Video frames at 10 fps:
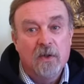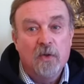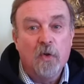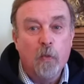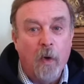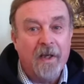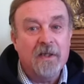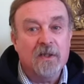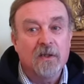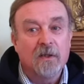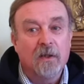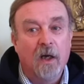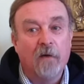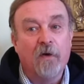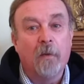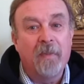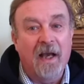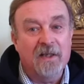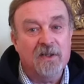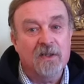the weight of our
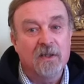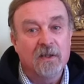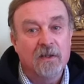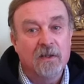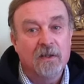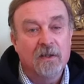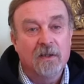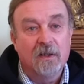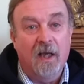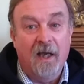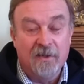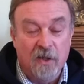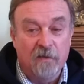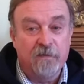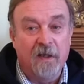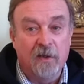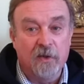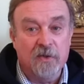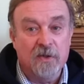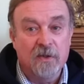past and our
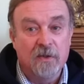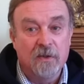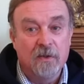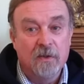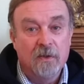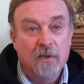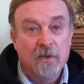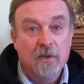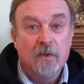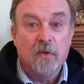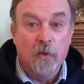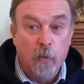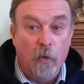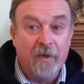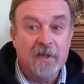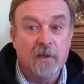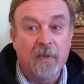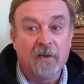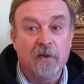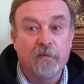failures, the worries
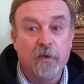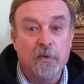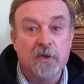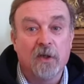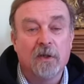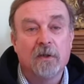about the future,